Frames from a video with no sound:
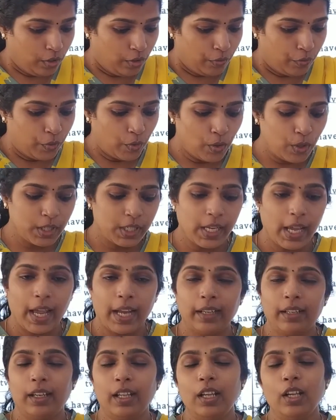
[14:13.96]
force
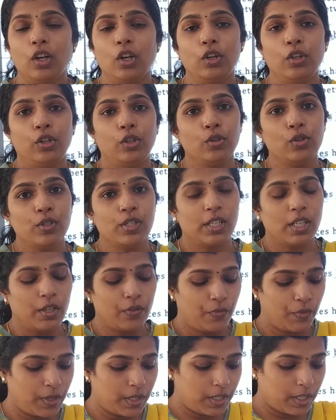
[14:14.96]
acting on two
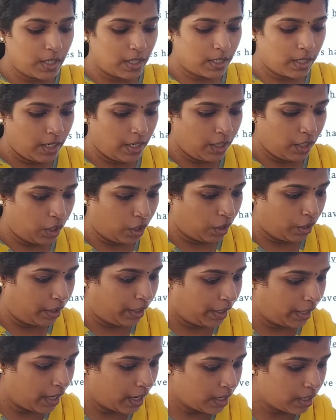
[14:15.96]
surfaces in
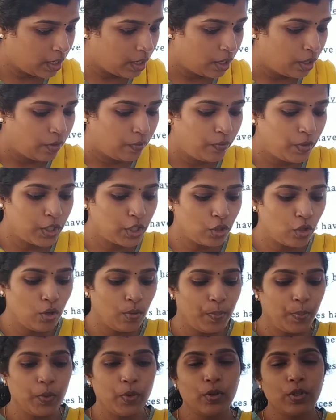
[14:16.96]
contact, which
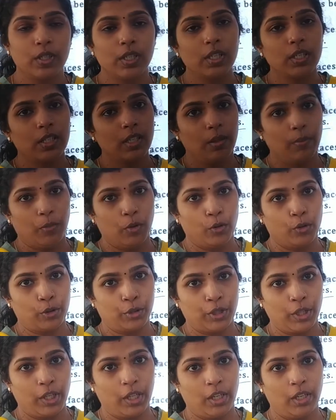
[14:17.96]
opposes the
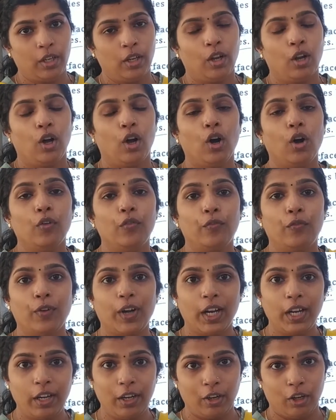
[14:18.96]
motion of
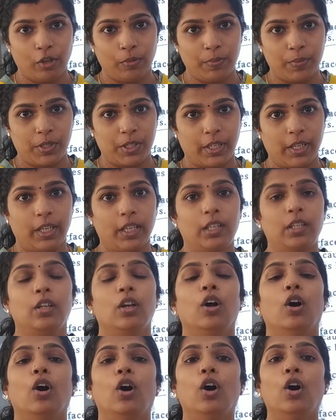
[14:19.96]
one object
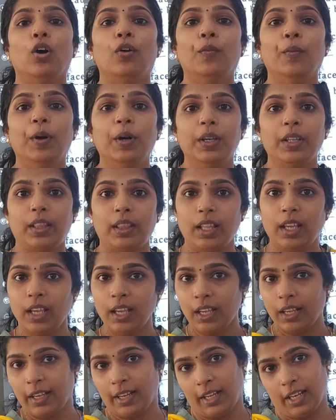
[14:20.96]
over
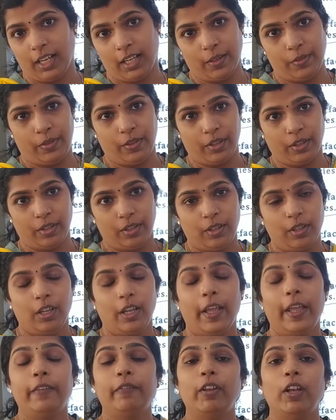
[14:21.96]
the other.
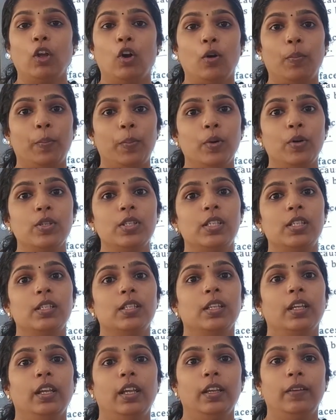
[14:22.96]
It
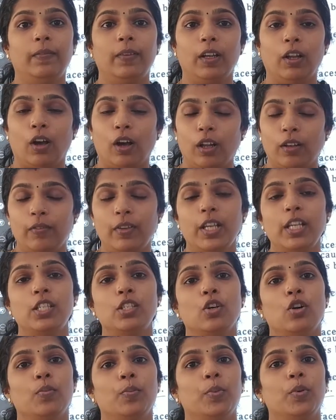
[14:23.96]
will always
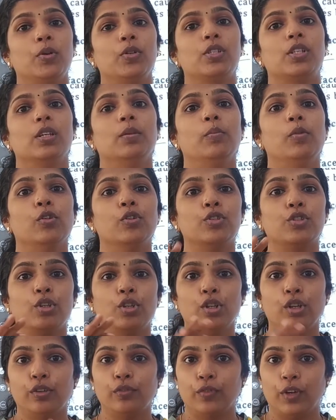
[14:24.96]
oppose the
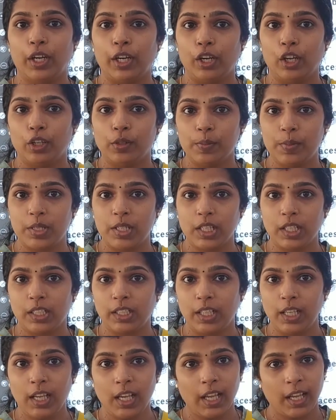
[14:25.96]
motion of one object
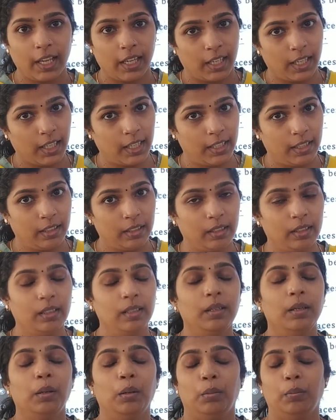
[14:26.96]
the other,
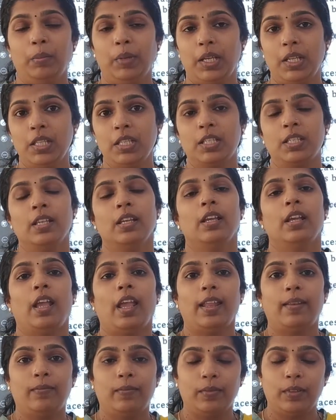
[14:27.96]
means
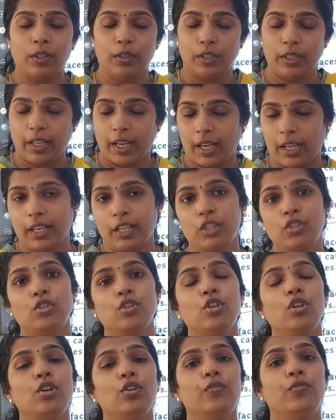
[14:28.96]
it, the
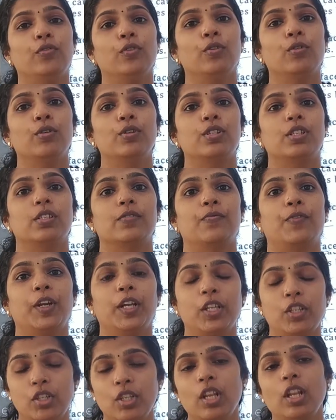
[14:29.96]
direction of force,
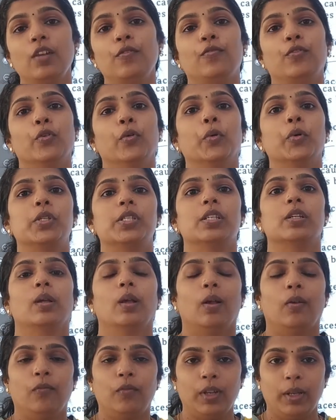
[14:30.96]
frictional force,
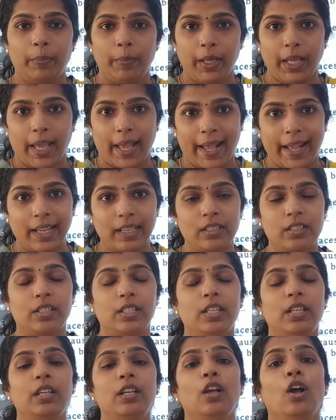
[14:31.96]
will be
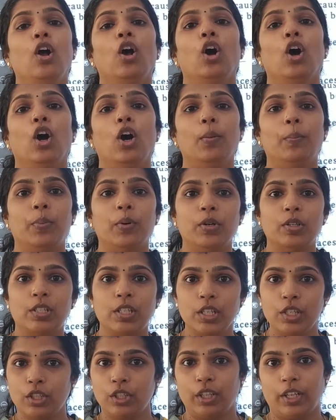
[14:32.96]
acting
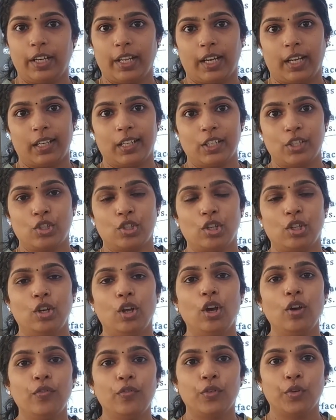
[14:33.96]
opposite to the direction
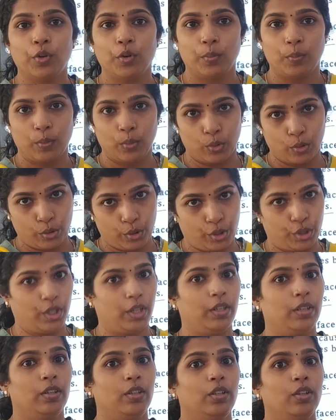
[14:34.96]
of
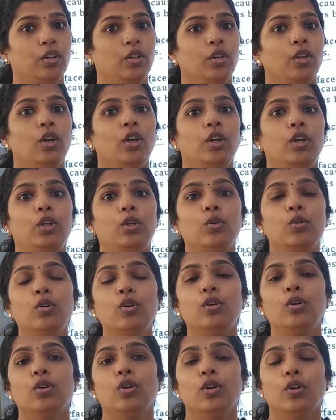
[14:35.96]
motion.
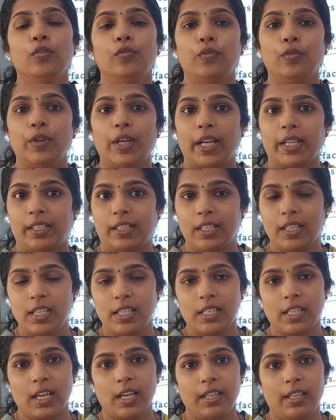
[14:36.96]
Two factors
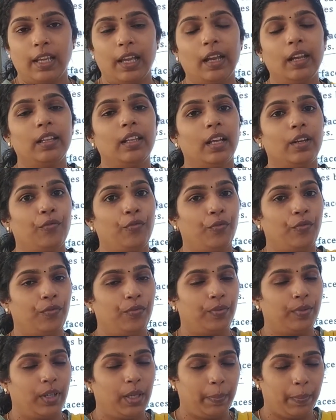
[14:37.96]
are there that
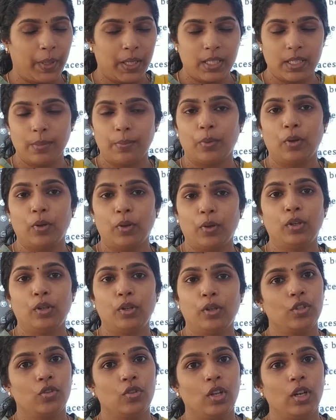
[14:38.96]
depends upon the
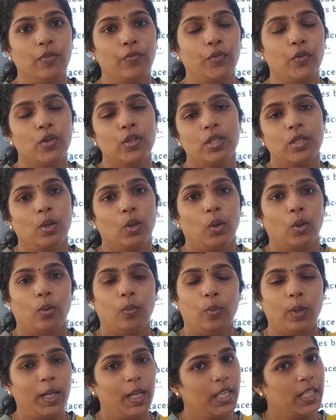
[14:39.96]
frictional force.
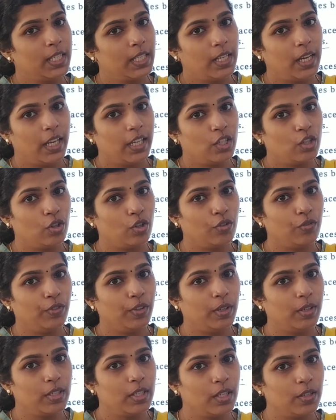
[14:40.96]
One is the nature of
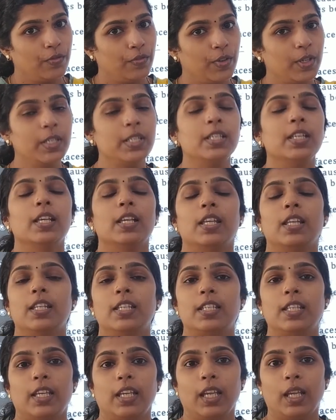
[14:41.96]
the surface,
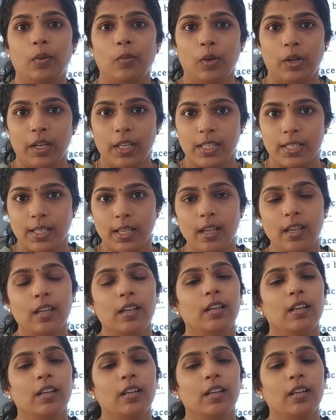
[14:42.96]
second one is the